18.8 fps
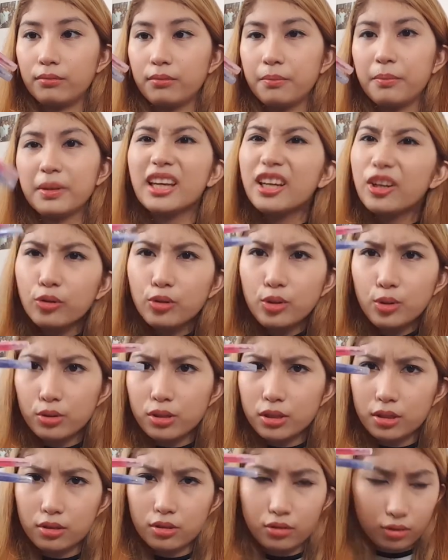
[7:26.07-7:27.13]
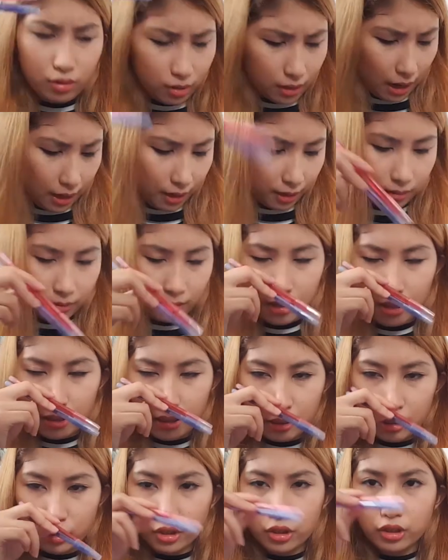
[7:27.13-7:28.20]
but I don't use it to sign.
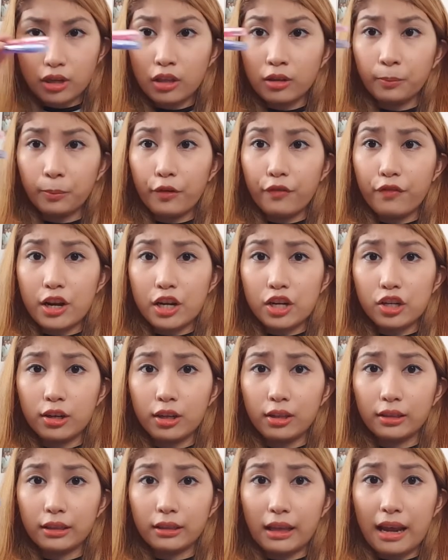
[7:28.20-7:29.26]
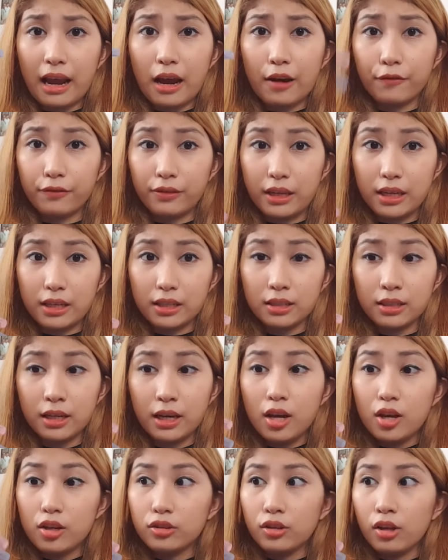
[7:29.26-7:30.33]
It's just unprofessional that I have this,
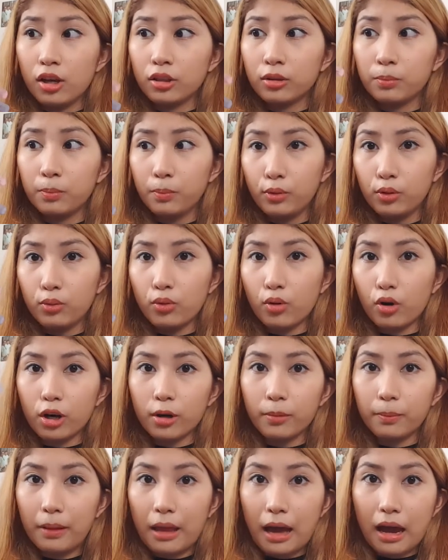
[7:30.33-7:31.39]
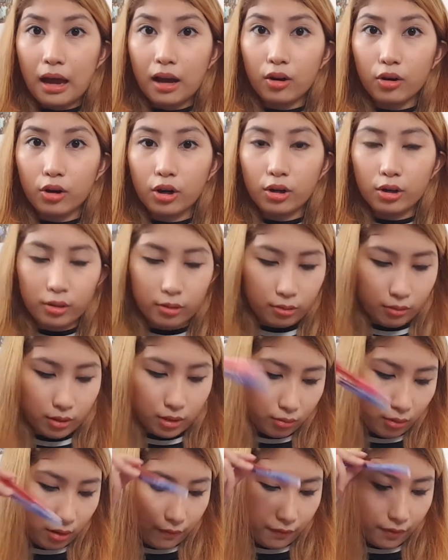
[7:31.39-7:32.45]
not blue or black or
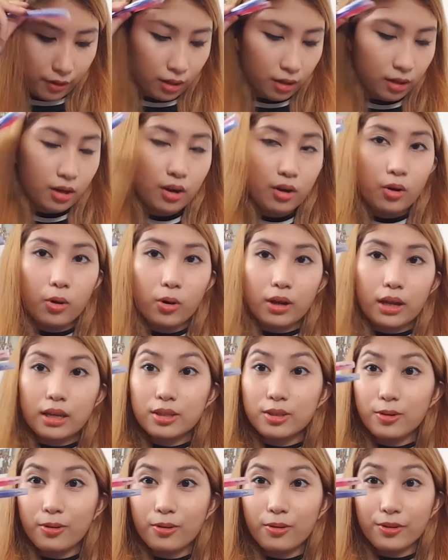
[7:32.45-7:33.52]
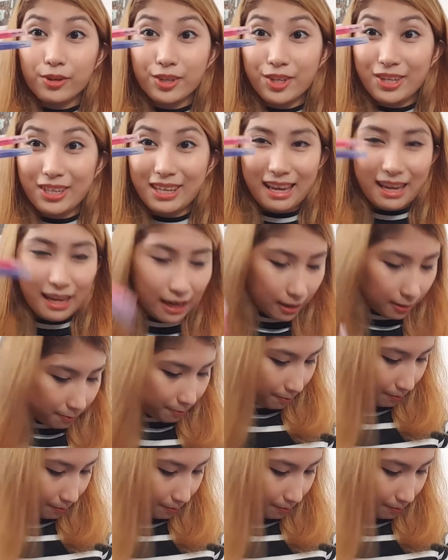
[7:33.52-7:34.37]
whatsoever. Okay, so kitty.